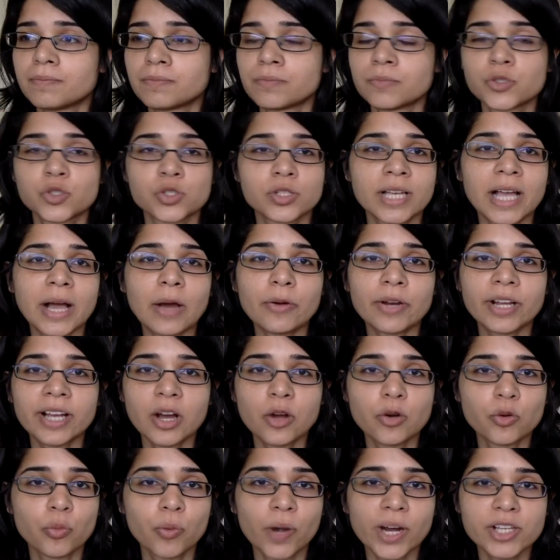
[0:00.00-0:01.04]
scouting
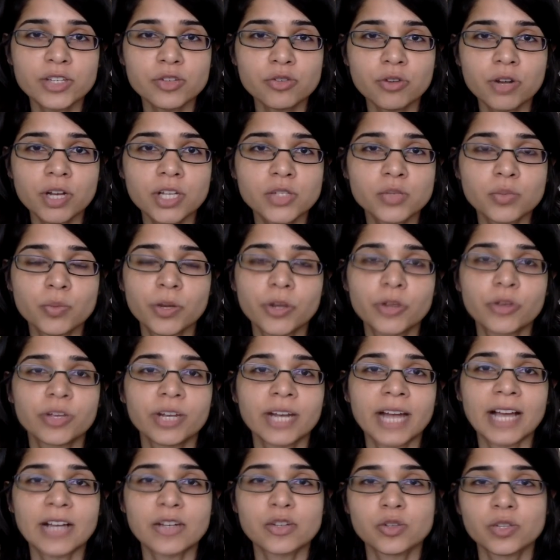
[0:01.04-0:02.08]
out restaurants where you
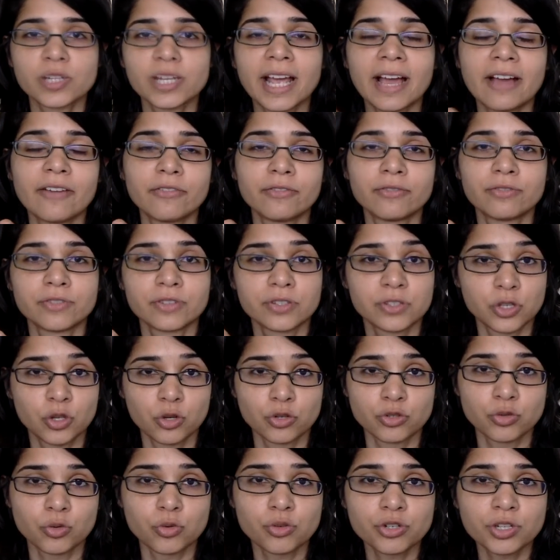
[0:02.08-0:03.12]
can actually have your
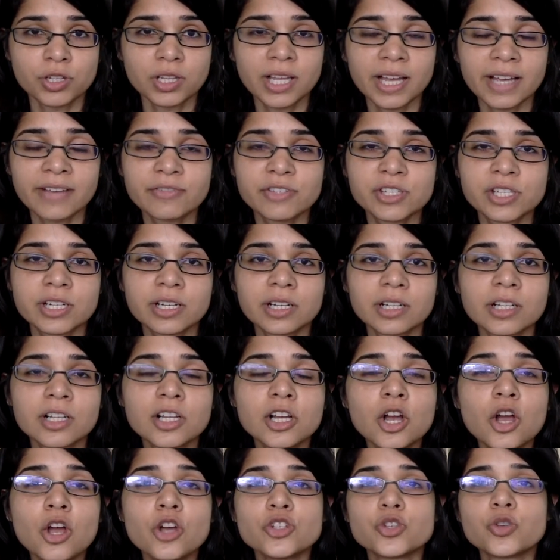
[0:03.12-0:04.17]
social life still.
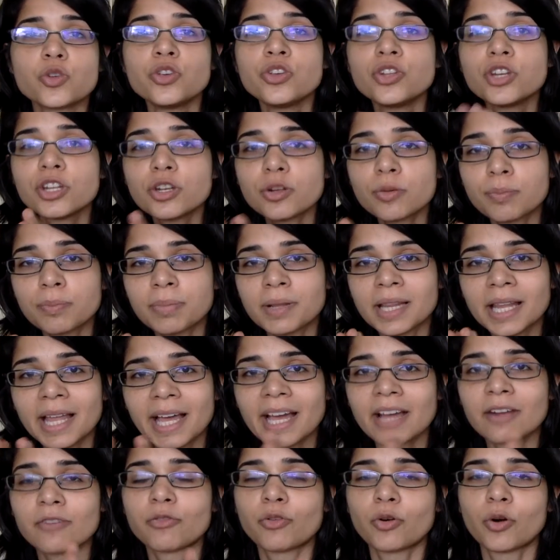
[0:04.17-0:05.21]
So you need to
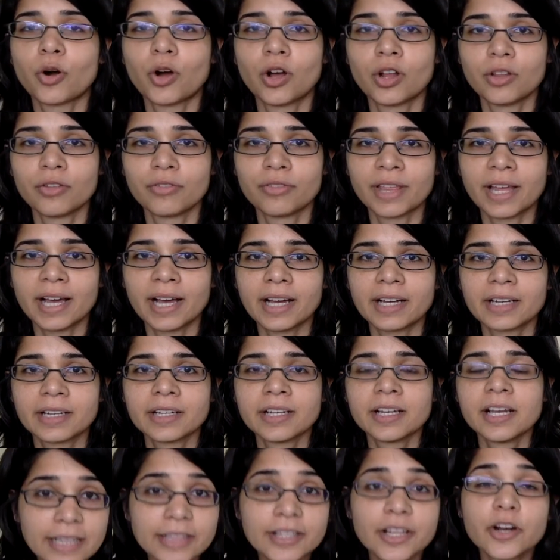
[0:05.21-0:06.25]
plan for all of that.
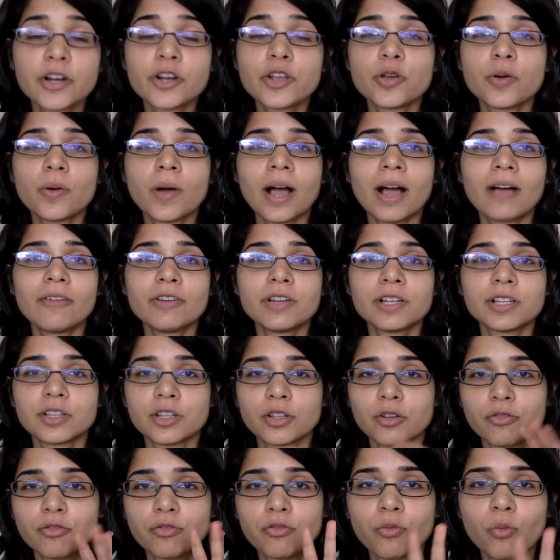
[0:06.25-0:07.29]
And there you have it,
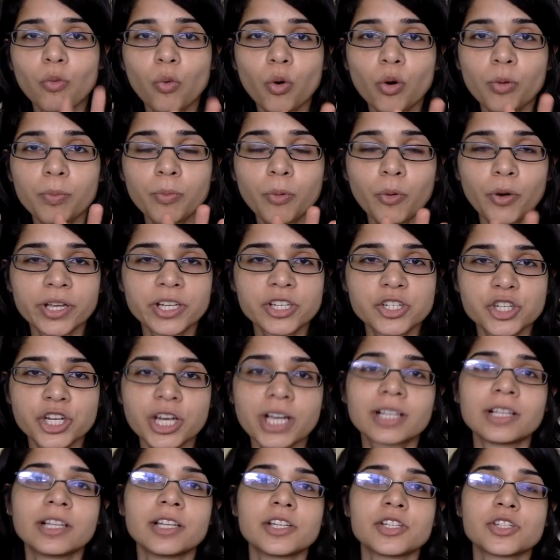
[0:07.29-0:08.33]
the 4-point
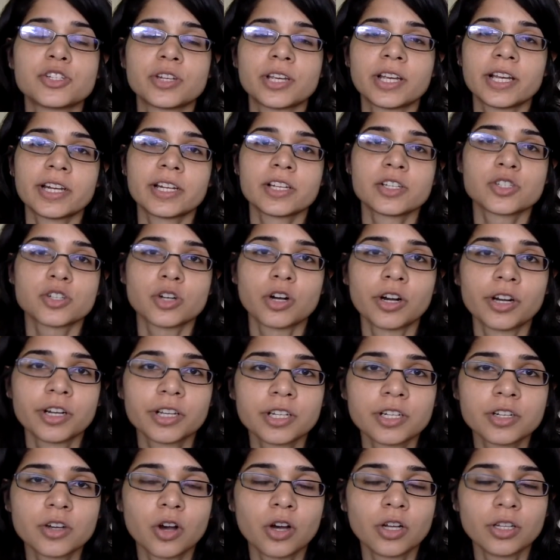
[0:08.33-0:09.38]
checklist to getting
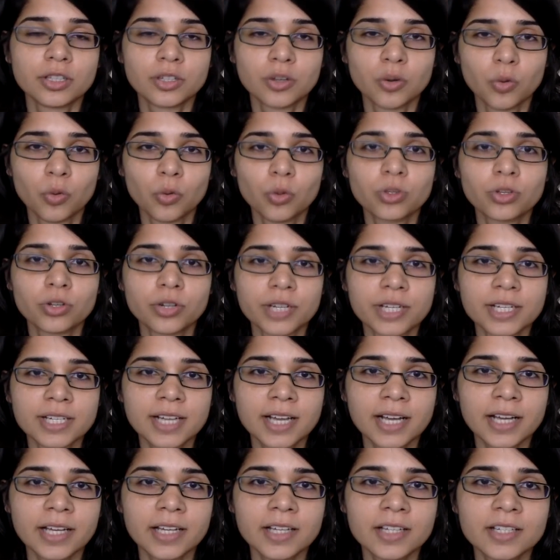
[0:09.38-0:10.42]
started on the Whole30
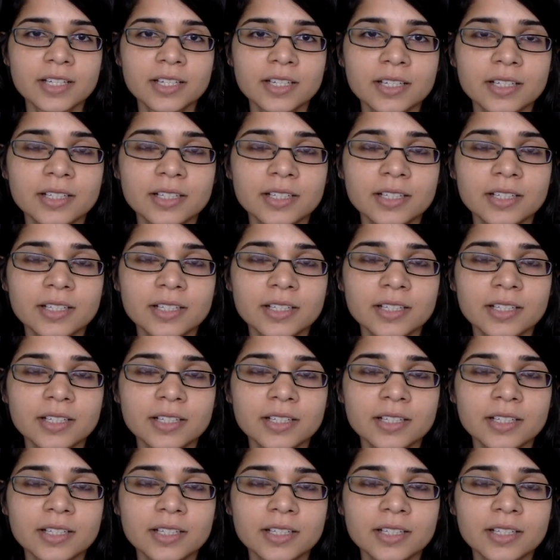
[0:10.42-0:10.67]
diet.